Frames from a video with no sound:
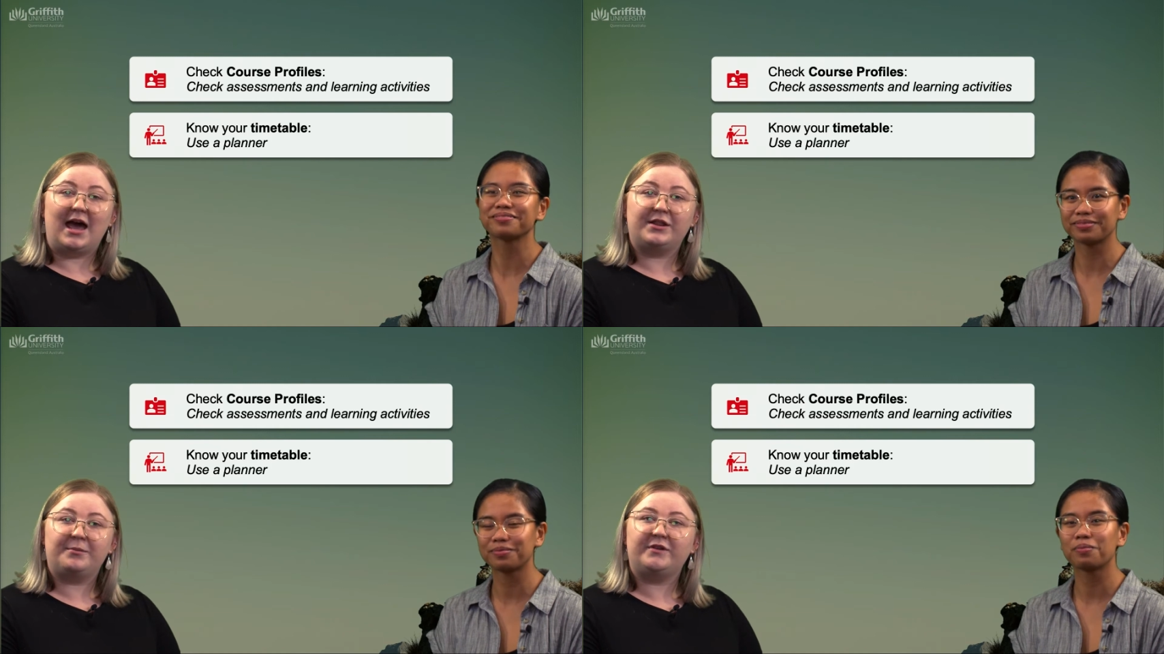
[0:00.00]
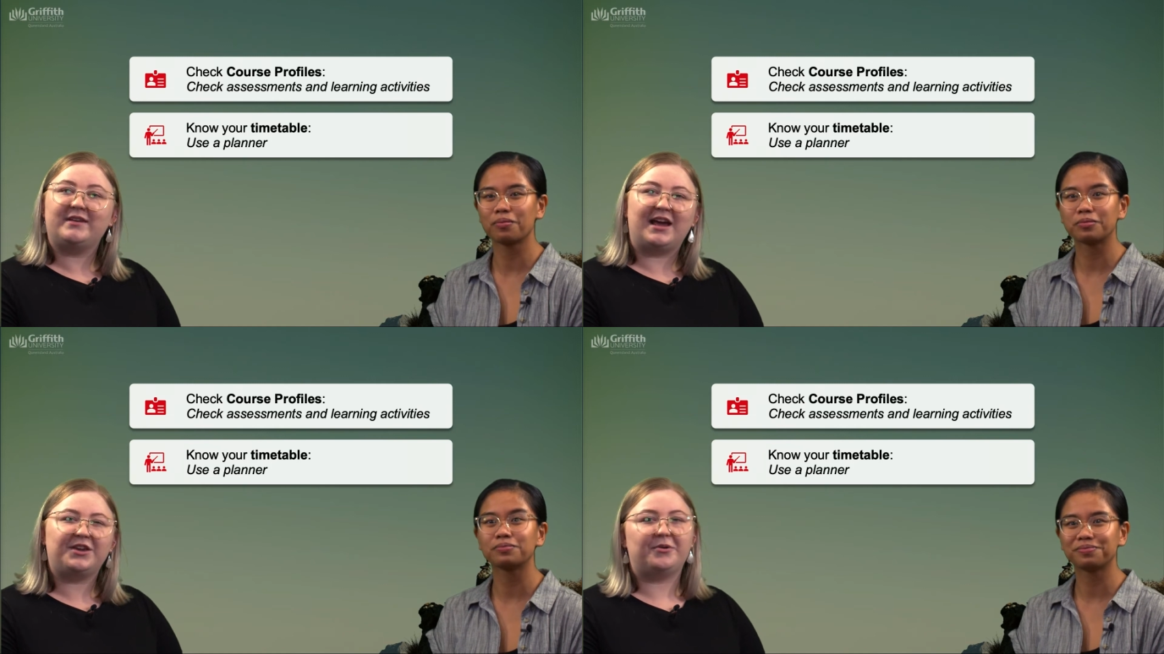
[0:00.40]
Speaker 1: and the most
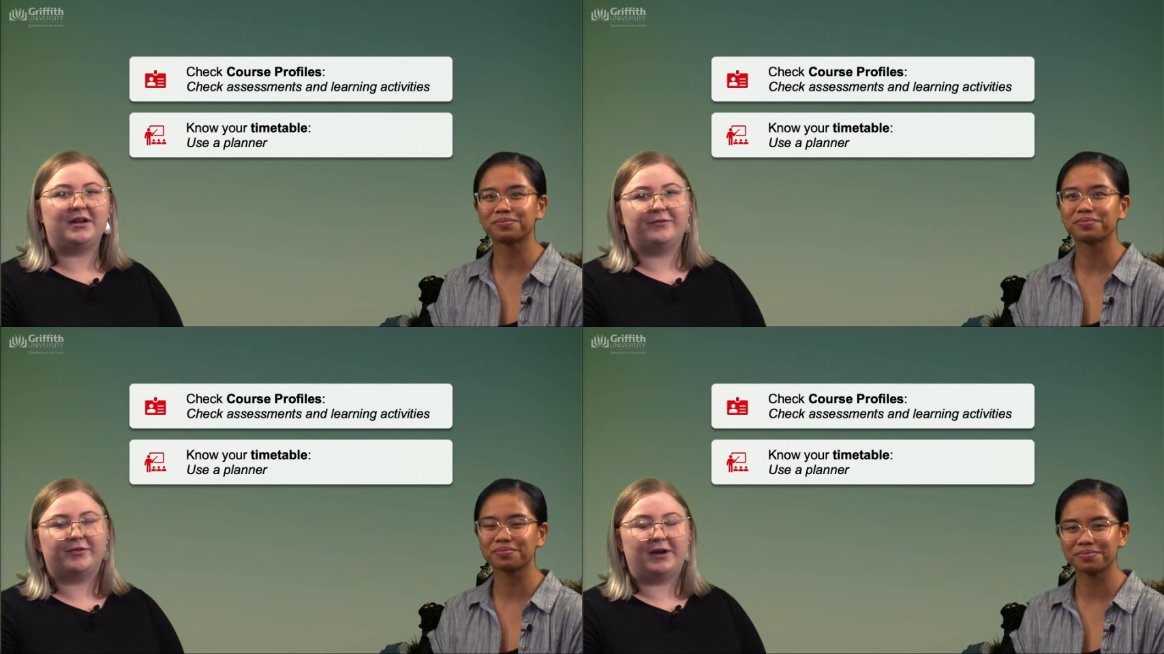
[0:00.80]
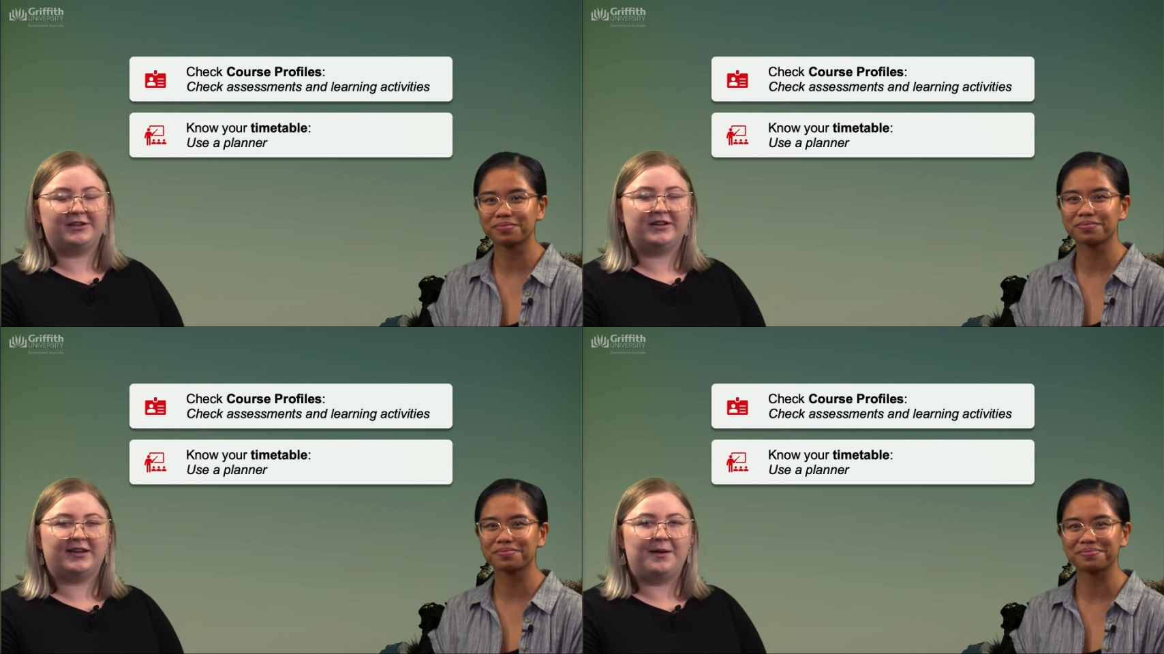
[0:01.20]
accurate
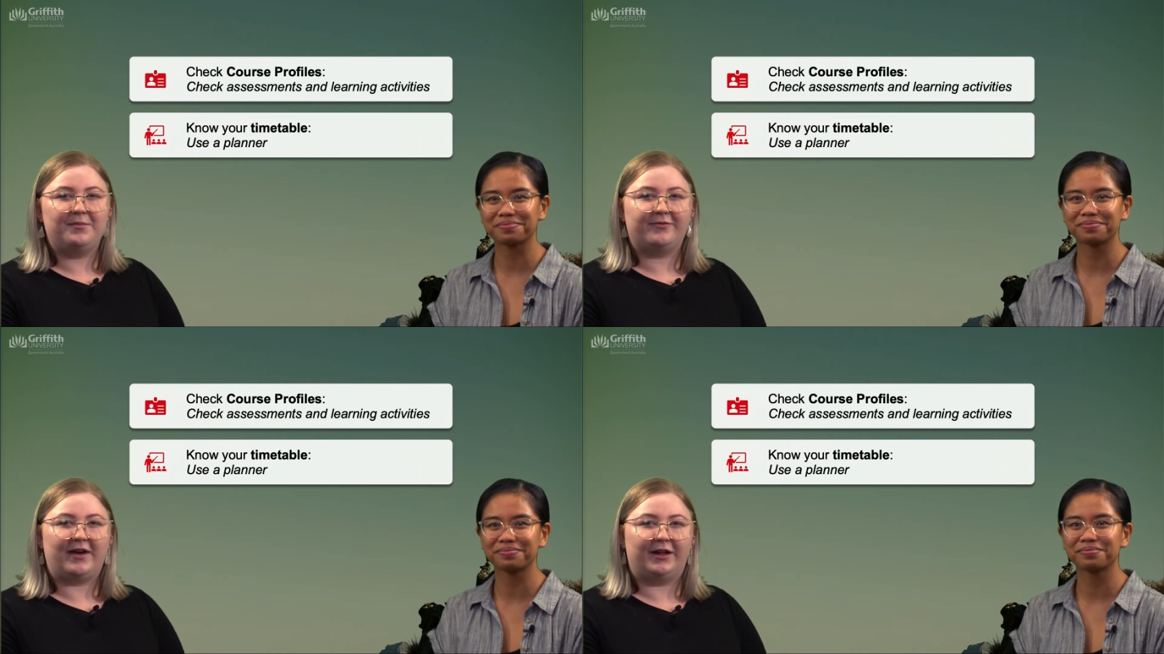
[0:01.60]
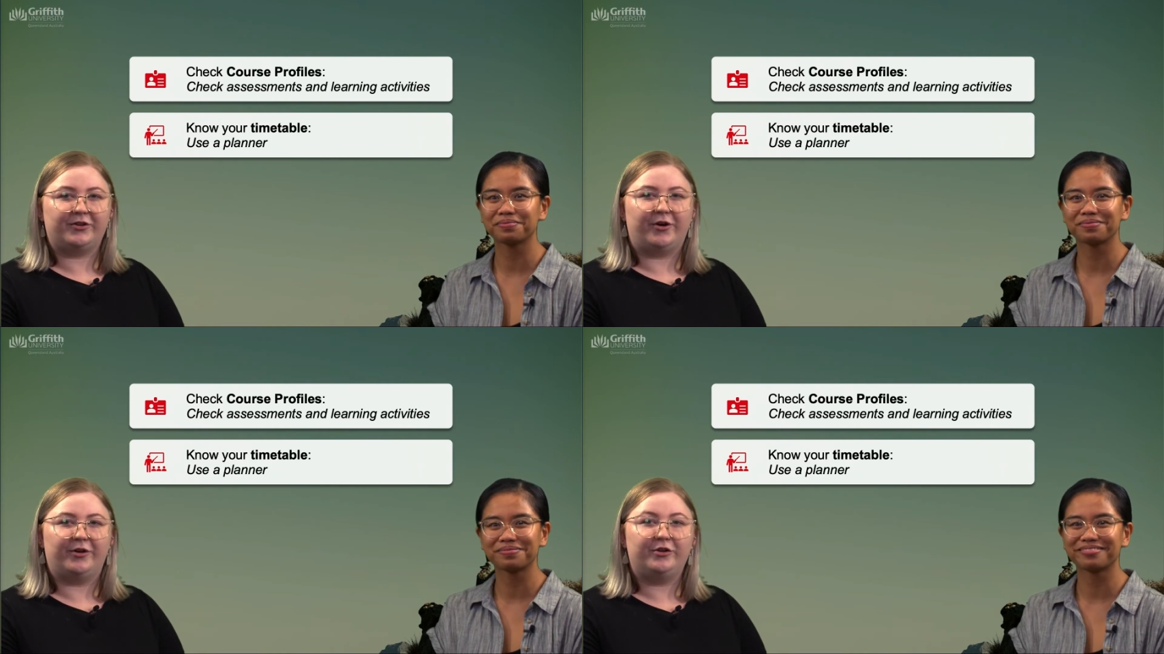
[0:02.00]
information can be found
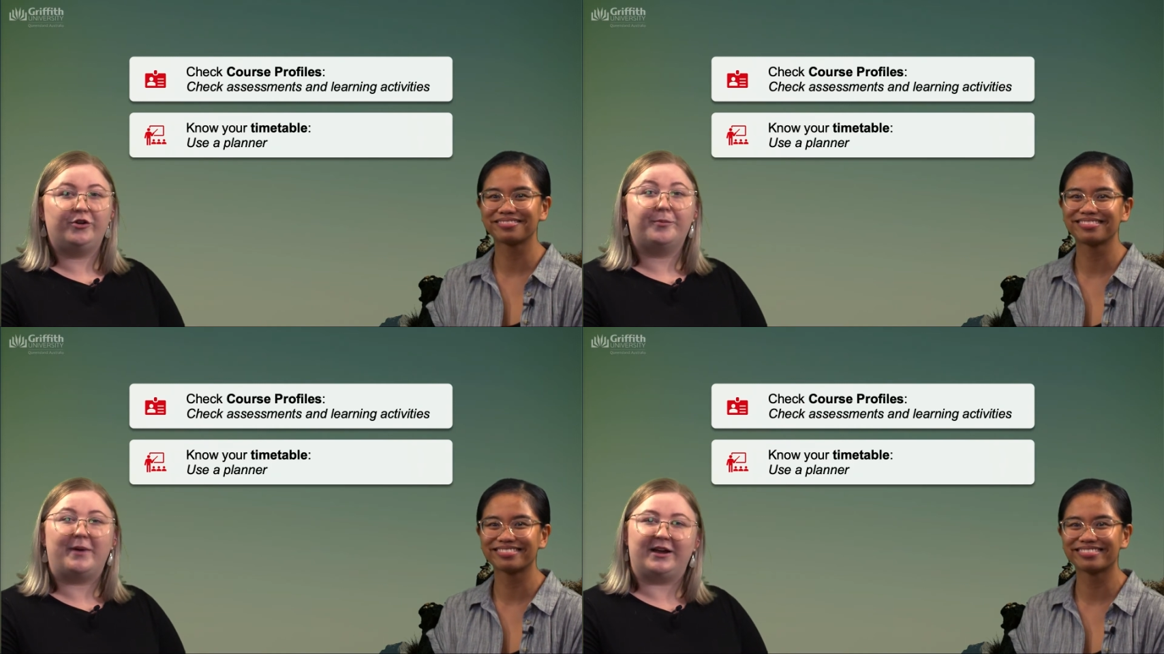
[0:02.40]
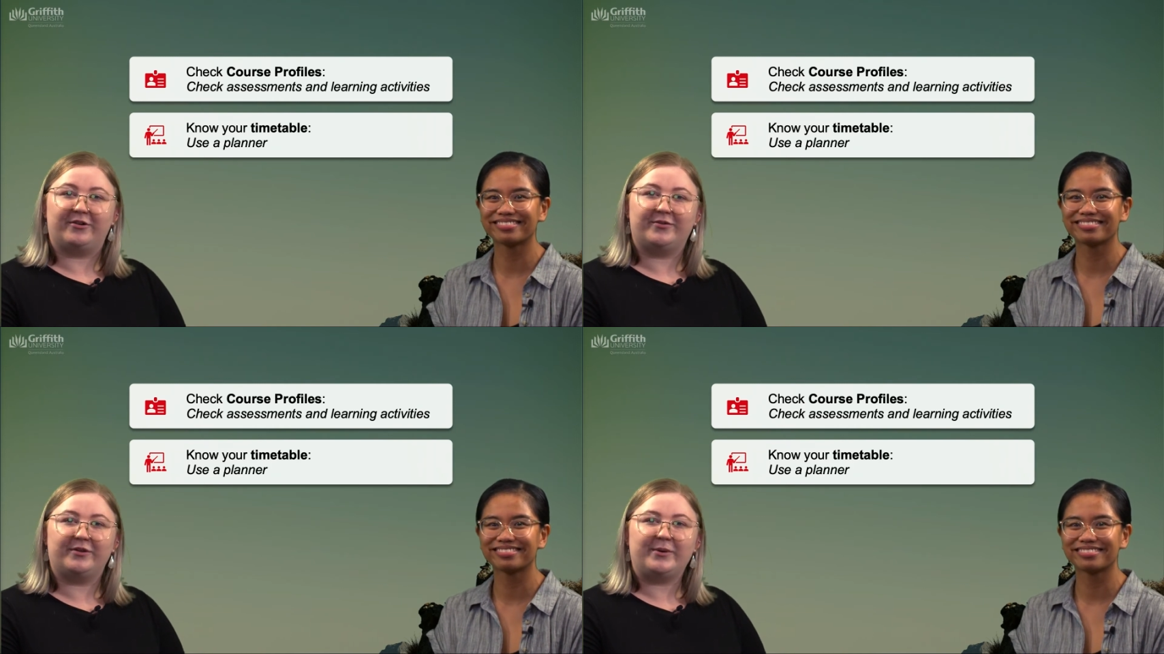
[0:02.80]
on your My
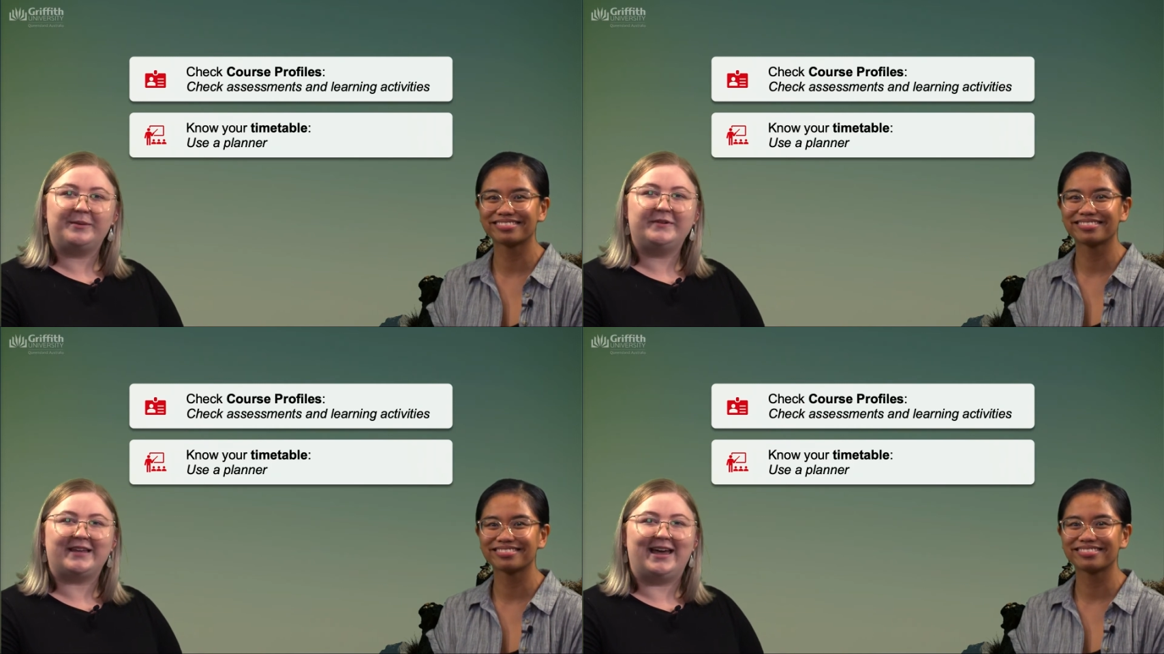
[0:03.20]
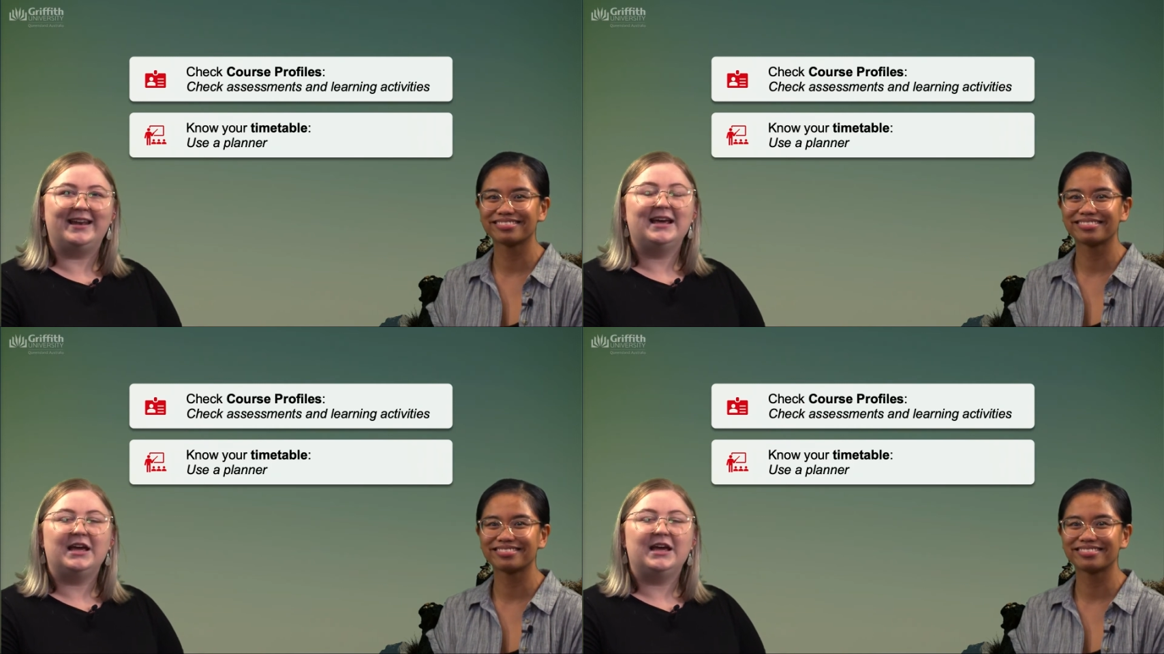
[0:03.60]
Griffith website.